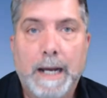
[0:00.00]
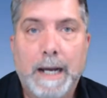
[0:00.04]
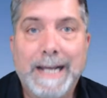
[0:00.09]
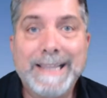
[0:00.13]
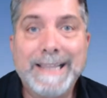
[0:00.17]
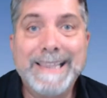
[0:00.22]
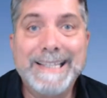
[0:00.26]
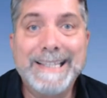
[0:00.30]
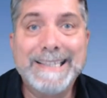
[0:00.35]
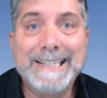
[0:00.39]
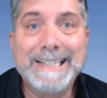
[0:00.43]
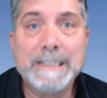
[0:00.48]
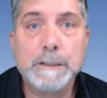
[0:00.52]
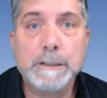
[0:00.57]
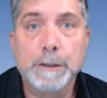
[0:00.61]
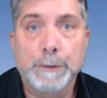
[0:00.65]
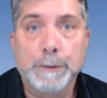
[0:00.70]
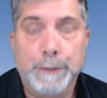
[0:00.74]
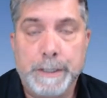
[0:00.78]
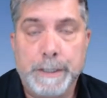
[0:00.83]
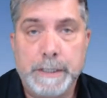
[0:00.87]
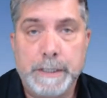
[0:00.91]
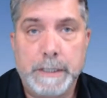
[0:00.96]
I think that's
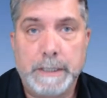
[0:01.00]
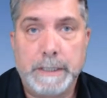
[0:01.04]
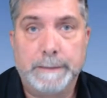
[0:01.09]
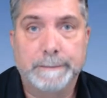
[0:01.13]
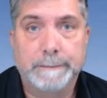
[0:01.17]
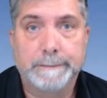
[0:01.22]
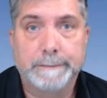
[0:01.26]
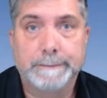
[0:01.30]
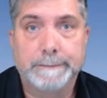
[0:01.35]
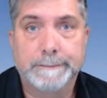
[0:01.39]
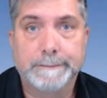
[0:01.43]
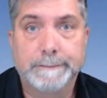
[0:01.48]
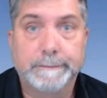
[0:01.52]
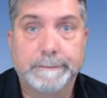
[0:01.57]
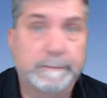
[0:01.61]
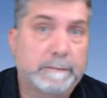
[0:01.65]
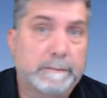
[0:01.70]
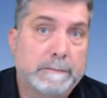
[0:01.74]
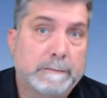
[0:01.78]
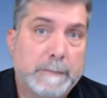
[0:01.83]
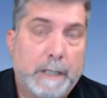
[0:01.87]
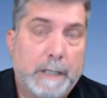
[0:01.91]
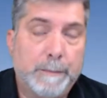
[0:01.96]
lunacy.
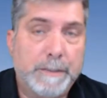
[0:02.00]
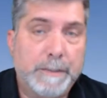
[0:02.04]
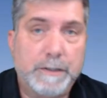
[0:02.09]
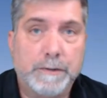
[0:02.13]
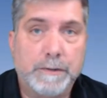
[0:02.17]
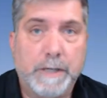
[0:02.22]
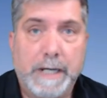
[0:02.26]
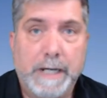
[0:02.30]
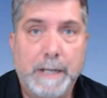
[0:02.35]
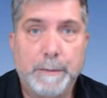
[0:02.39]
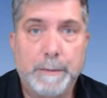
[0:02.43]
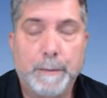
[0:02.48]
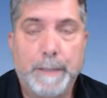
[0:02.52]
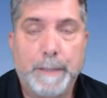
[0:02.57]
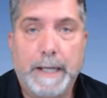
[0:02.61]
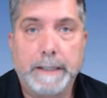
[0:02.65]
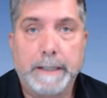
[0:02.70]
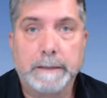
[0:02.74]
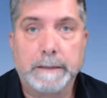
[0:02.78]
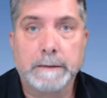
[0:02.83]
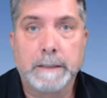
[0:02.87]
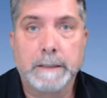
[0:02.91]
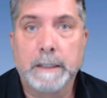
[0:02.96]
I'll be straight up
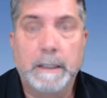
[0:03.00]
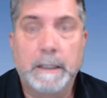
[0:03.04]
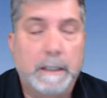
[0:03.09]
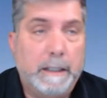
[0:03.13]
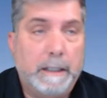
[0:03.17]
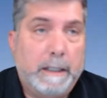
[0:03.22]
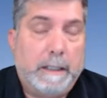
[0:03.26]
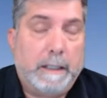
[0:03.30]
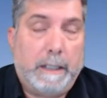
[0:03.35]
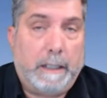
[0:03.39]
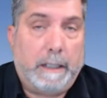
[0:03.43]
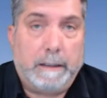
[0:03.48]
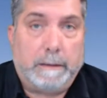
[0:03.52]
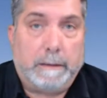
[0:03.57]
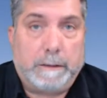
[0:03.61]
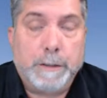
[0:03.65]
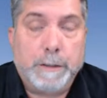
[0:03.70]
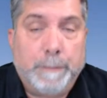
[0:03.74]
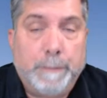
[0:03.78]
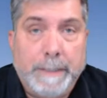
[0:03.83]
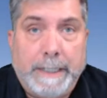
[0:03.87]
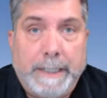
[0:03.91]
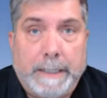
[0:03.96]
about it.
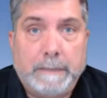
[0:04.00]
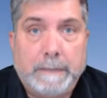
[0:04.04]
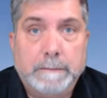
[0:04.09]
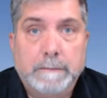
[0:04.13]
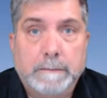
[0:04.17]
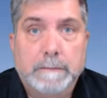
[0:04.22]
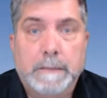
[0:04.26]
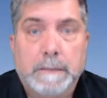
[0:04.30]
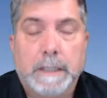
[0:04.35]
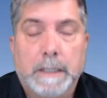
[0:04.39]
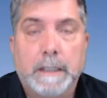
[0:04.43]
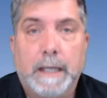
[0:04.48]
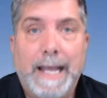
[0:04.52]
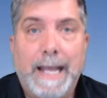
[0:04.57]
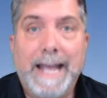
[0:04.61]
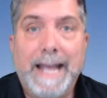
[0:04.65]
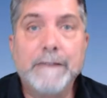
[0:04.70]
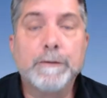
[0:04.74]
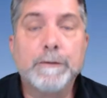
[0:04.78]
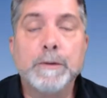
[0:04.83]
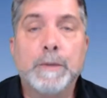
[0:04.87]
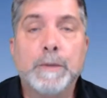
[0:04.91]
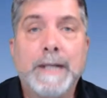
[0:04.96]
To me,
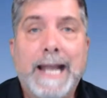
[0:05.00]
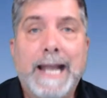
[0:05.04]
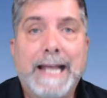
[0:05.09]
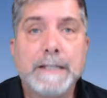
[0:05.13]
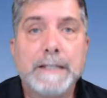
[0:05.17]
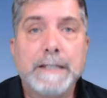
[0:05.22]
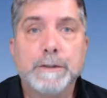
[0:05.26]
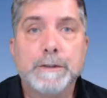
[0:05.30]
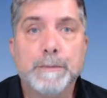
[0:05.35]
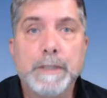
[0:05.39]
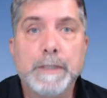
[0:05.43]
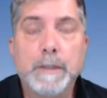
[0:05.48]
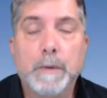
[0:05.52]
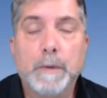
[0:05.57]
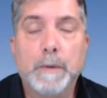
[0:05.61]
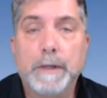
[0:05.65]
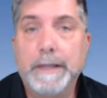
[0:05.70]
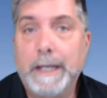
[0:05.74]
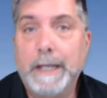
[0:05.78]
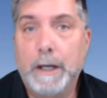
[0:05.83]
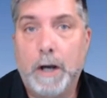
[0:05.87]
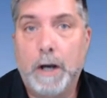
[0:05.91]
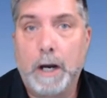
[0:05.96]
everyone has to be
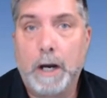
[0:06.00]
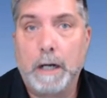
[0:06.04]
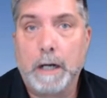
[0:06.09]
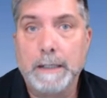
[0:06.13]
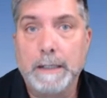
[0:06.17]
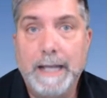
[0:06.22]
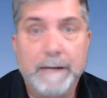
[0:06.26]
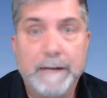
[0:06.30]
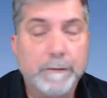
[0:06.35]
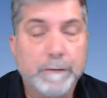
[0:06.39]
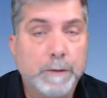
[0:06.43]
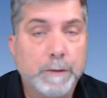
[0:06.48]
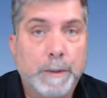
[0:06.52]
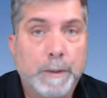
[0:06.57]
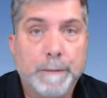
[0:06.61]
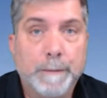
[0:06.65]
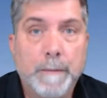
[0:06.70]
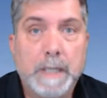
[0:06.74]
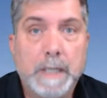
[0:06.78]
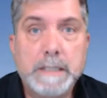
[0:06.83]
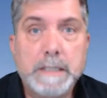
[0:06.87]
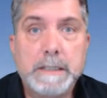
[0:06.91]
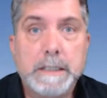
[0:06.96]
where they are.
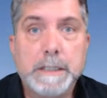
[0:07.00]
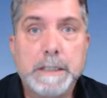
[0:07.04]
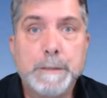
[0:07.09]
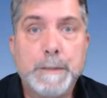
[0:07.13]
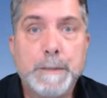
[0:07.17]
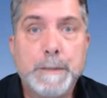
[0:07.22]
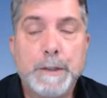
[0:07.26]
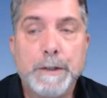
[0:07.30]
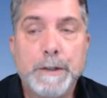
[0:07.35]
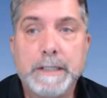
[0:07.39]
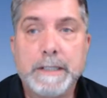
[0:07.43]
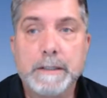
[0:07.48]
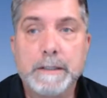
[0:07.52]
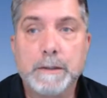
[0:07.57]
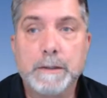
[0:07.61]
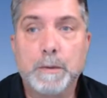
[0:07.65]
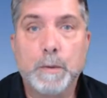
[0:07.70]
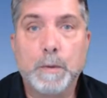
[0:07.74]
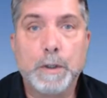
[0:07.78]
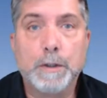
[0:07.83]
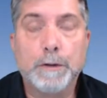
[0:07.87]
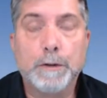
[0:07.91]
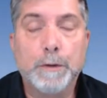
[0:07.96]
Everyone must experience the
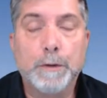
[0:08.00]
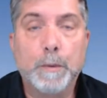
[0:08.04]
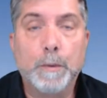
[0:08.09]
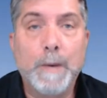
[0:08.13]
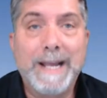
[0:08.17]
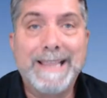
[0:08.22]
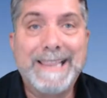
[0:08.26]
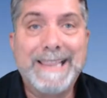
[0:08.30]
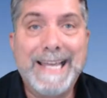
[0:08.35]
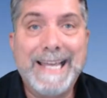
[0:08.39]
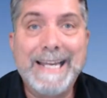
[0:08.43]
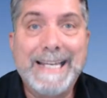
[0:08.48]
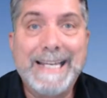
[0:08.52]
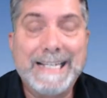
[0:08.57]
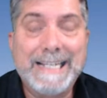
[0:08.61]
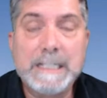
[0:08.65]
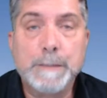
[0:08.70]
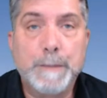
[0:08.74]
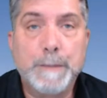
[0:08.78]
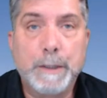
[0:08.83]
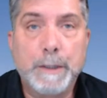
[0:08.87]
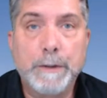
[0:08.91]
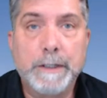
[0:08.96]
world the way they
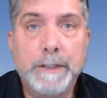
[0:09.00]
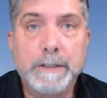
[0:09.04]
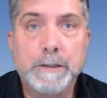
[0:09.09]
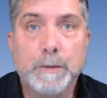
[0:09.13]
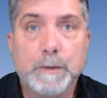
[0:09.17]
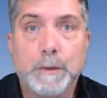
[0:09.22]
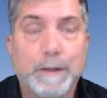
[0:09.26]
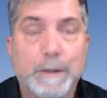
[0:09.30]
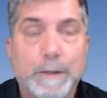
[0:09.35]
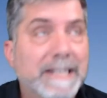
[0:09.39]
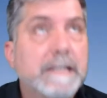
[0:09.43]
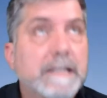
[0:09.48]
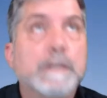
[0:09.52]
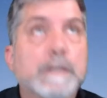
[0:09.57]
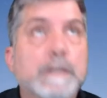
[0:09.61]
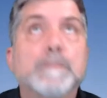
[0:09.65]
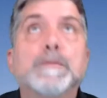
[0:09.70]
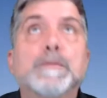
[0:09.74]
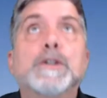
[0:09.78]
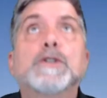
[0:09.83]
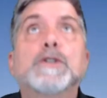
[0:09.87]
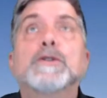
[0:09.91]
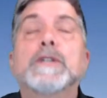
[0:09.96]
experience the world. That's the
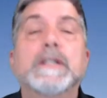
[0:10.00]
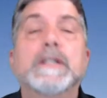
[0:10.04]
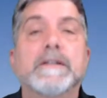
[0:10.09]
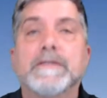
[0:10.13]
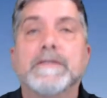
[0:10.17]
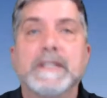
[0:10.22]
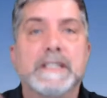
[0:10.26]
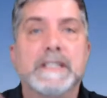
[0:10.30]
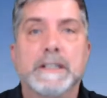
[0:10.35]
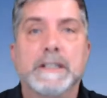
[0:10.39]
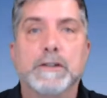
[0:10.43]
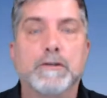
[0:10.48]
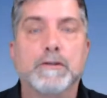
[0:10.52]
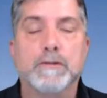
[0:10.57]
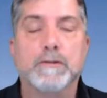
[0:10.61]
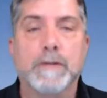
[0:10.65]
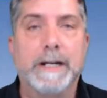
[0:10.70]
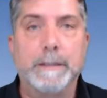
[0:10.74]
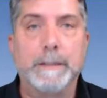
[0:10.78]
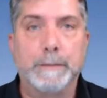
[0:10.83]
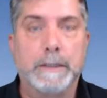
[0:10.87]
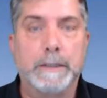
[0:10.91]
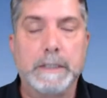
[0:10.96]
beauty of this
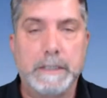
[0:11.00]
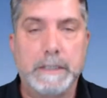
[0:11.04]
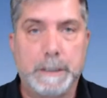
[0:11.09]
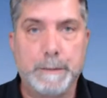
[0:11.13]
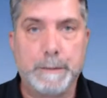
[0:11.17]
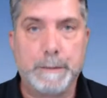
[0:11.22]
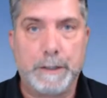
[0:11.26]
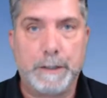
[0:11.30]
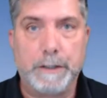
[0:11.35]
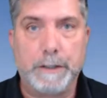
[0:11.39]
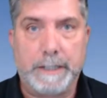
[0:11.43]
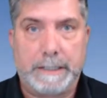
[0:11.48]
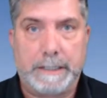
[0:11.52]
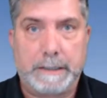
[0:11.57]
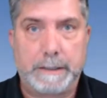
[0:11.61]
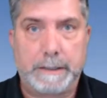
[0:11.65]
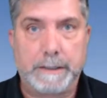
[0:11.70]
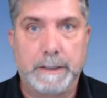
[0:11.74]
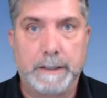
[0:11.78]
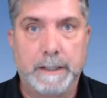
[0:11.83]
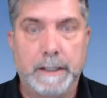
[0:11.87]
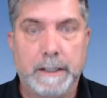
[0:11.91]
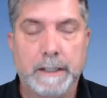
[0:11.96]
incredible
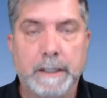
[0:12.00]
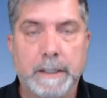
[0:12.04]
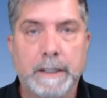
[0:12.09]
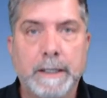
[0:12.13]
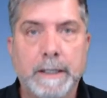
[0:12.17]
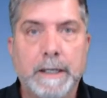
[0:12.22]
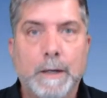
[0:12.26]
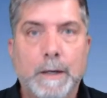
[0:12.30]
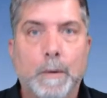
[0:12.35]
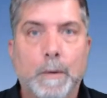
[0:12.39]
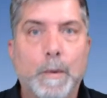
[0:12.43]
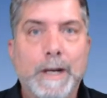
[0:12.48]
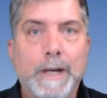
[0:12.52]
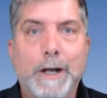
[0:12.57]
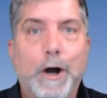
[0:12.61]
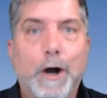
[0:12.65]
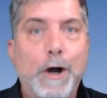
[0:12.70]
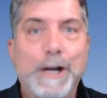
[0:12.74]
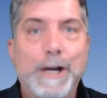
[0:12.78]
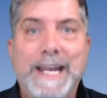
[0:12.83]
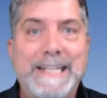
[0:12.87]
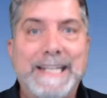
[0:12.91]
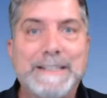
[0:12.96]
experience. We
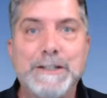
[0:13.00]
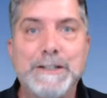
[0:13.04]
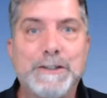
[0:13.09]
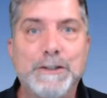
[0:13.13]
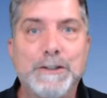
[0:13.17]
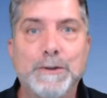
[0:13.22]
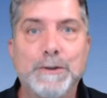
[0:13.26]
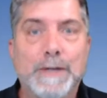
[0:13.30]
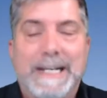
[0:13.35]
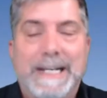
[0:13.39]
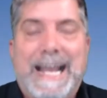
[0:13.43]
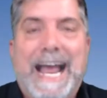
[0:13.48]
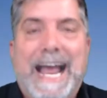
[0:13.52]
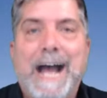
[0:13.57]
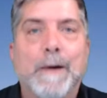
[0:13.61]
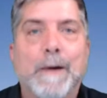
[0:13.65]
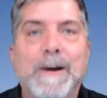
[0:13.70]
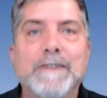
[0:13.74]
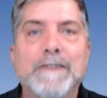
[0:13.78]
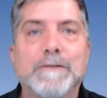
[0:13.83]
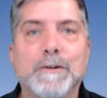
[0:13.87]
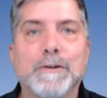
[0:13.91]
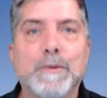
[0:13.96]
all get to do it
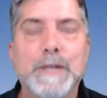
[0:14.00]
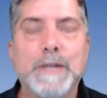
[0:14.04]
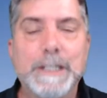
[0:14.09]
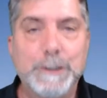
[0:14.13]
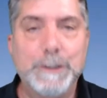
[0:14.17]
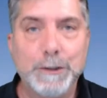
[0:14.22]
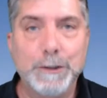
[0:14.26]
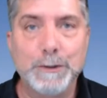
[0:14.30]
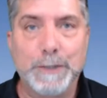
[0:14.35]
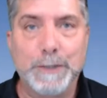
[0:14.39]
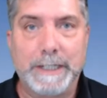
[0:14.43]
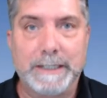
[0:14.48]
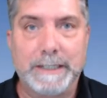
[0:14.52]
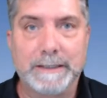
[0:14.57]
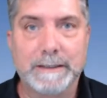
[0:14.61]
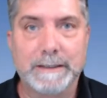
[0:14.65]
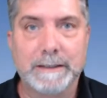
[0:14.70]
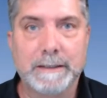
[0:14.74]
however we do it.